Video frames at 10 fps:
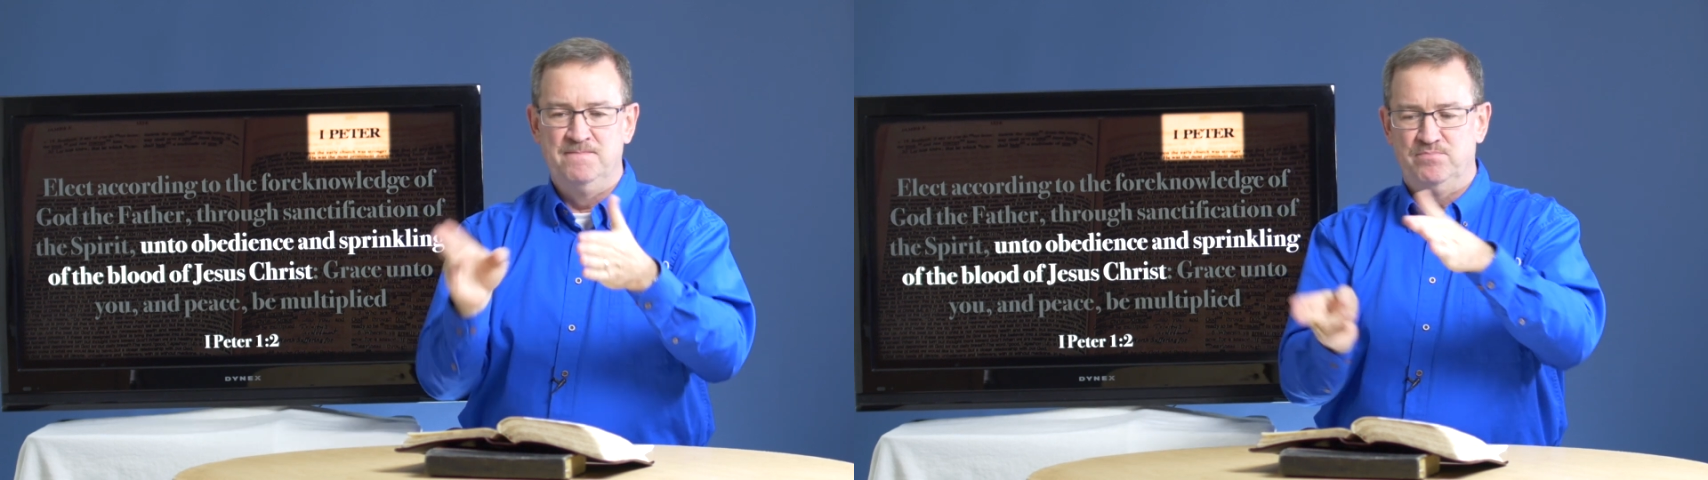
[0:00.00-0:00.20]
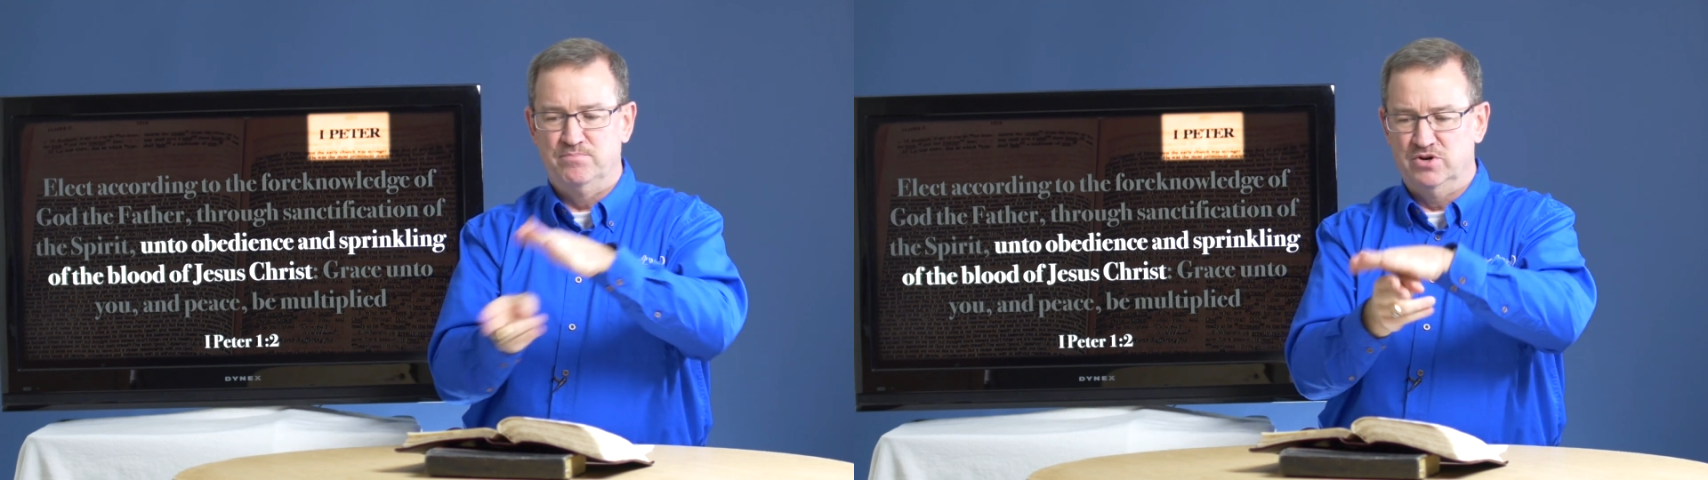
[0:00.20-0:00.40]

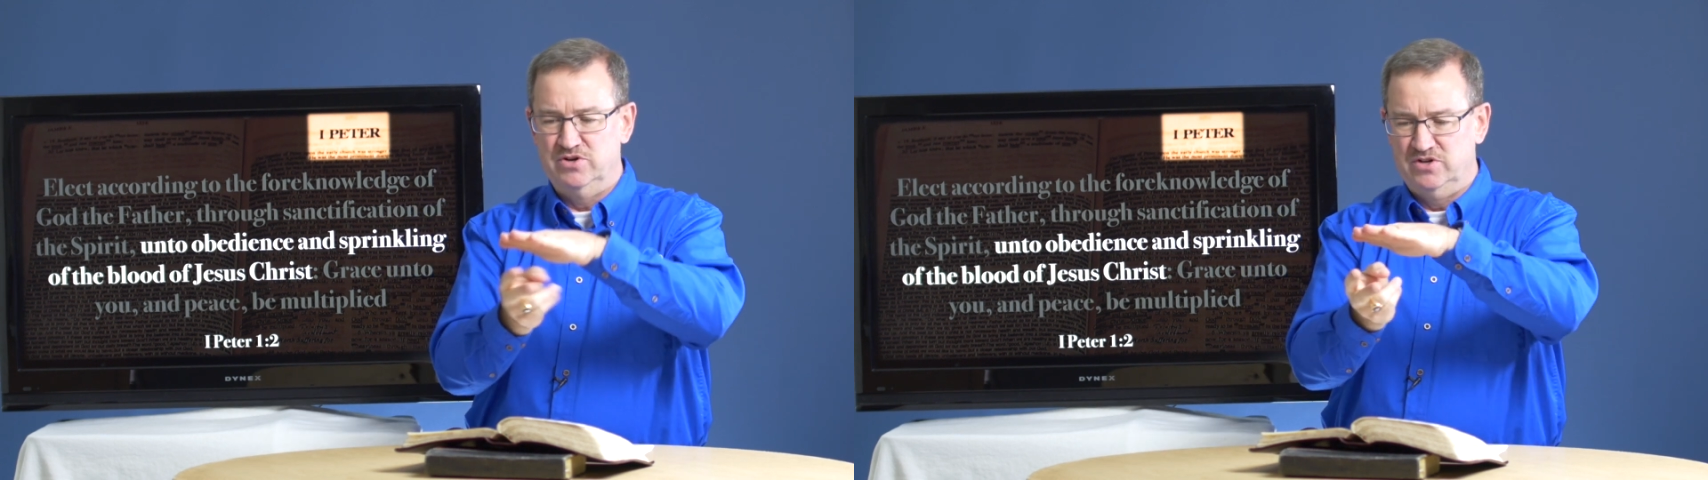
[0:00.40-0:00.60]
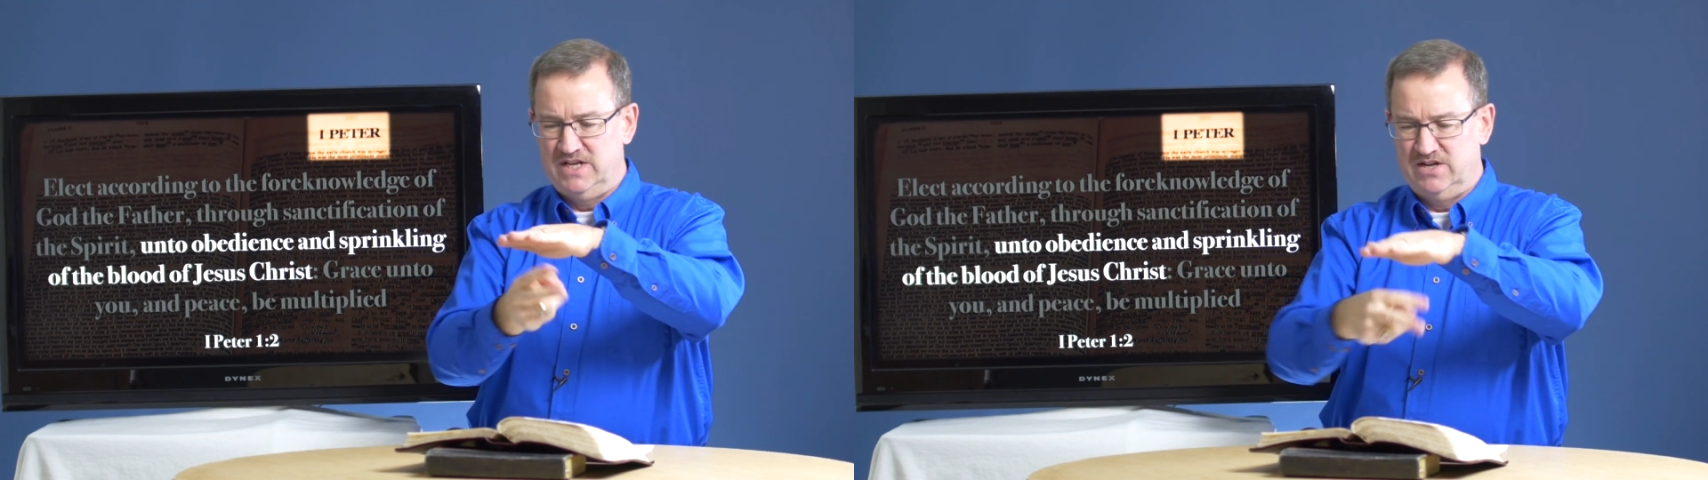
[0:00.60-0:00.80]

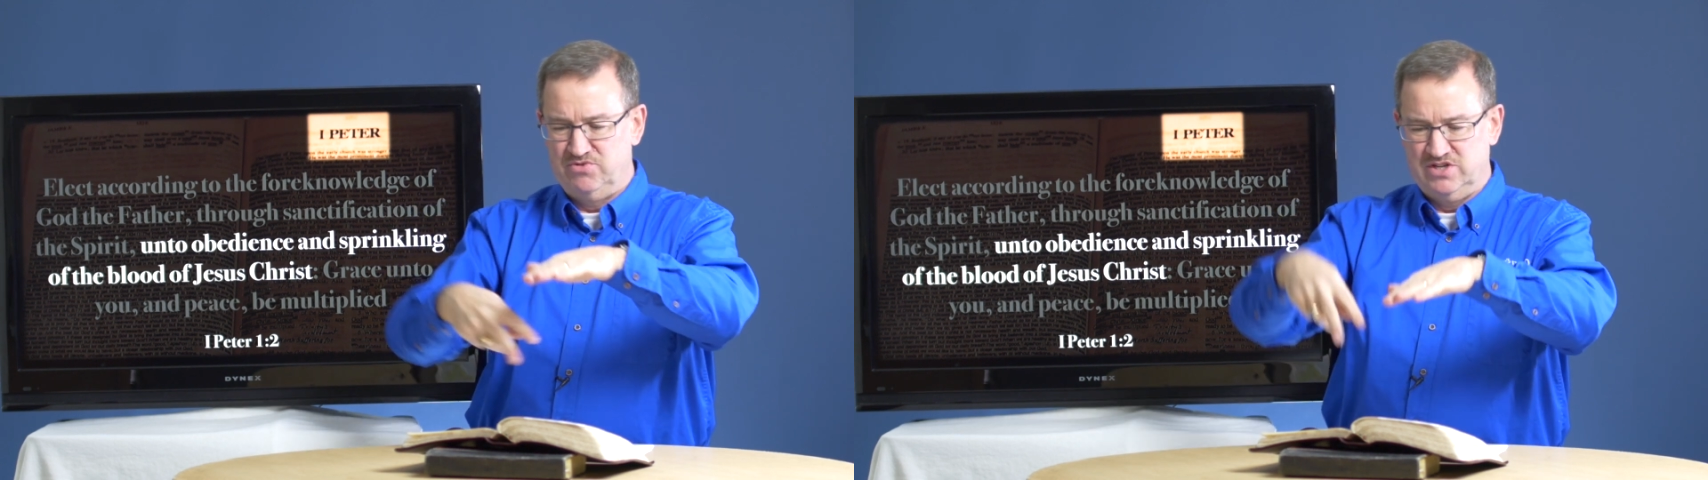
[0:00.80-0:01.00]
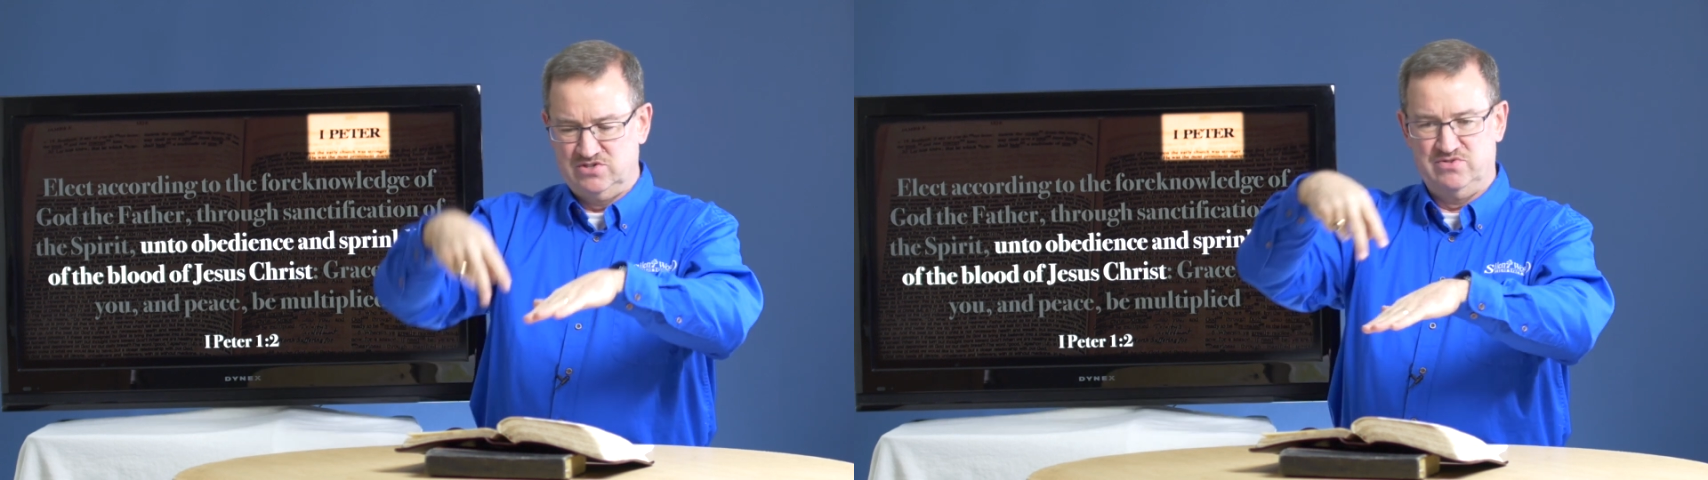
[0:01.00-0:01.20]
burial, and
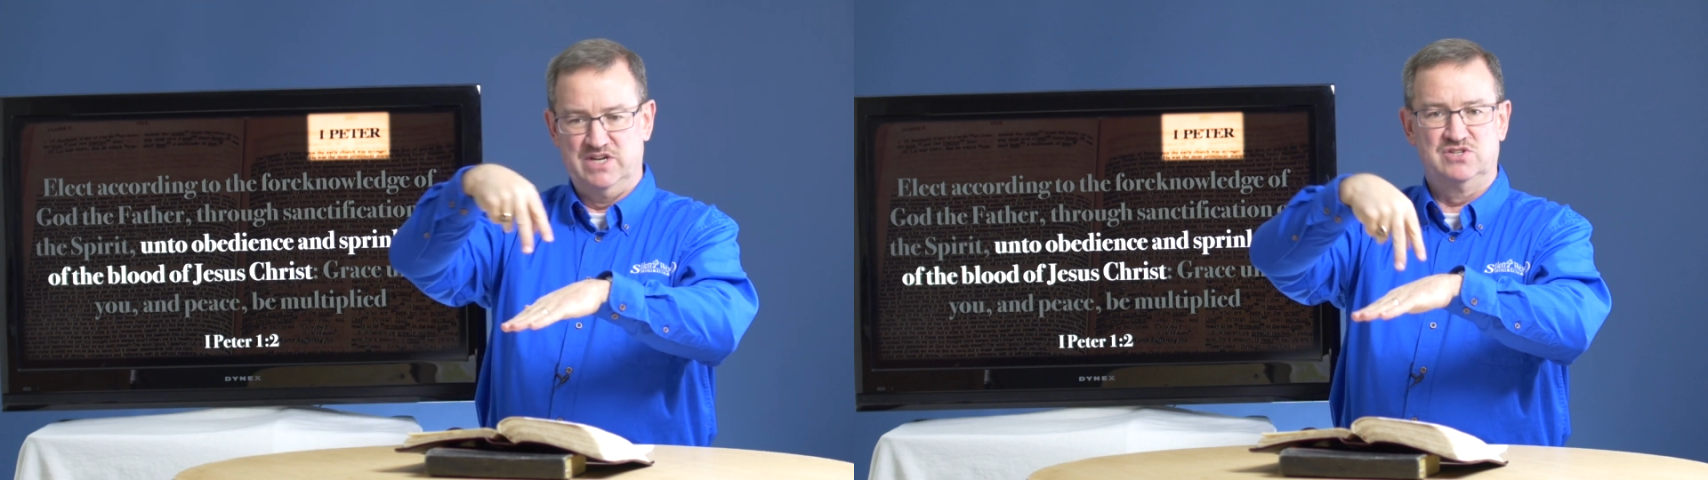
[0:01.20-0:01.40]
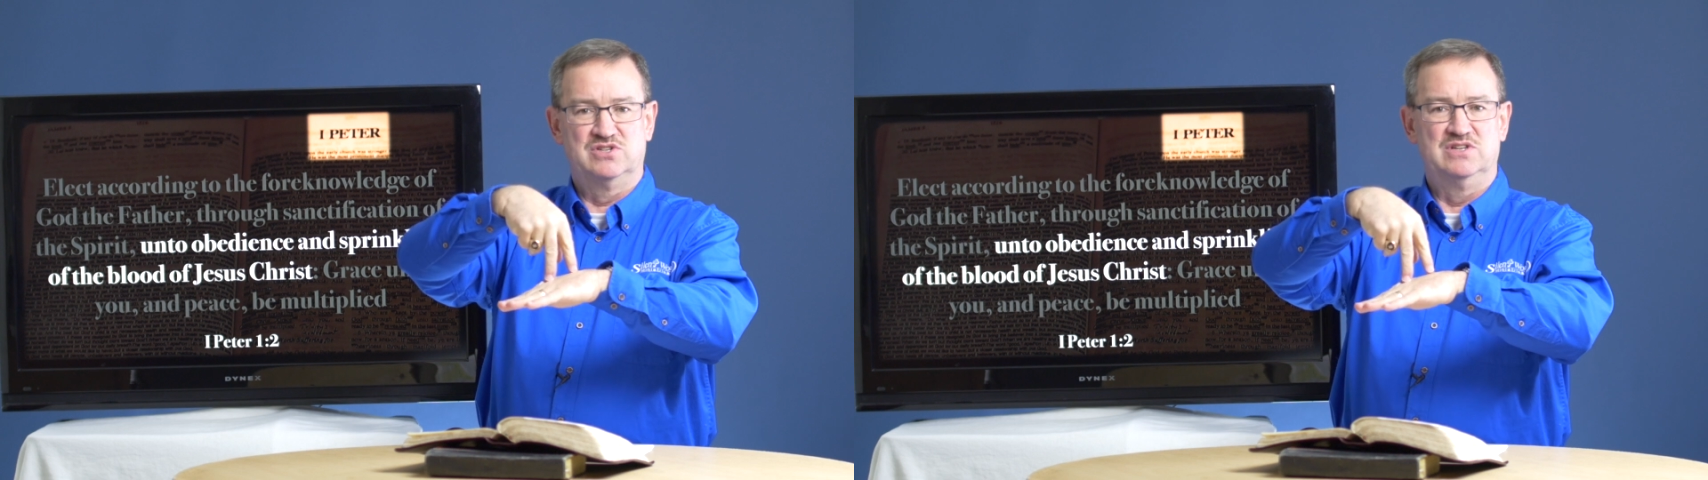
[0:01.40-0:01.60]

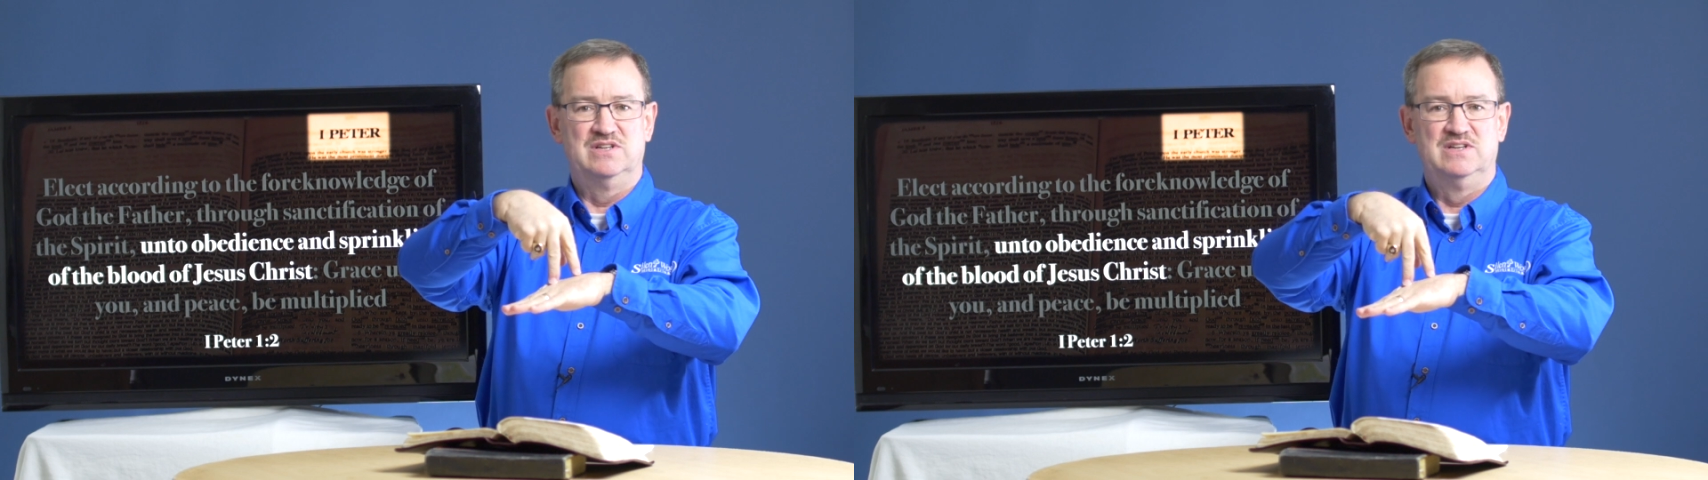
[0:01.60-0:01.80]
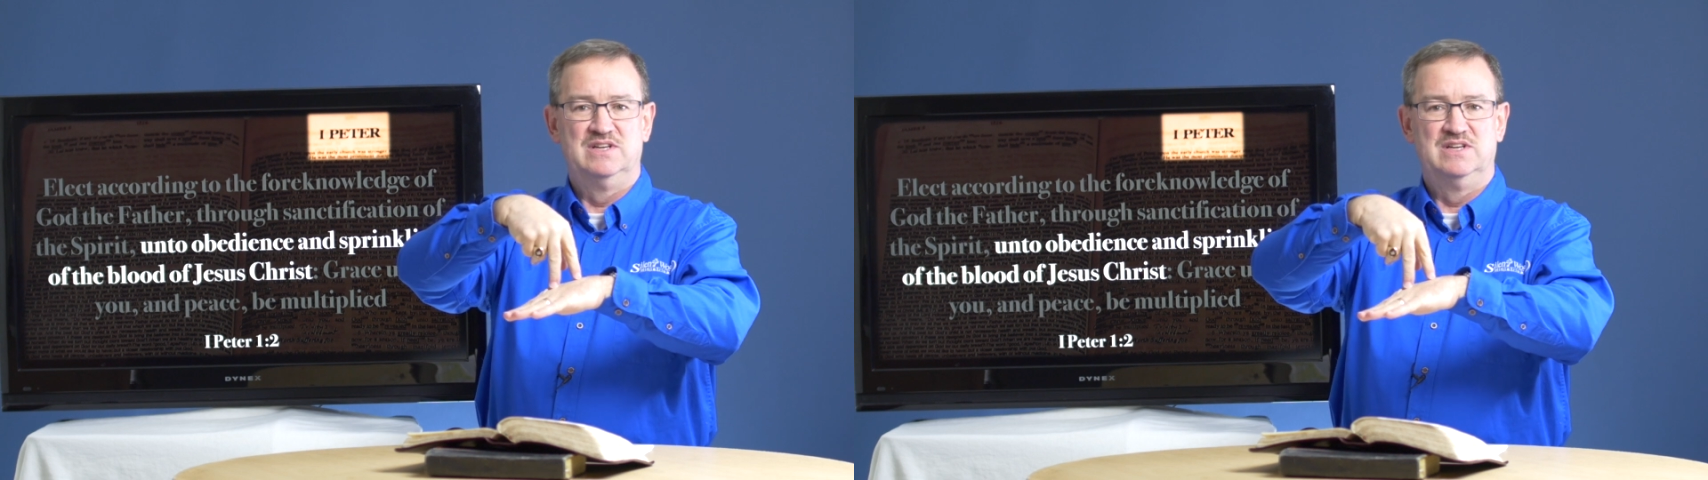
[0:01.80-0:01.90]
resurrection.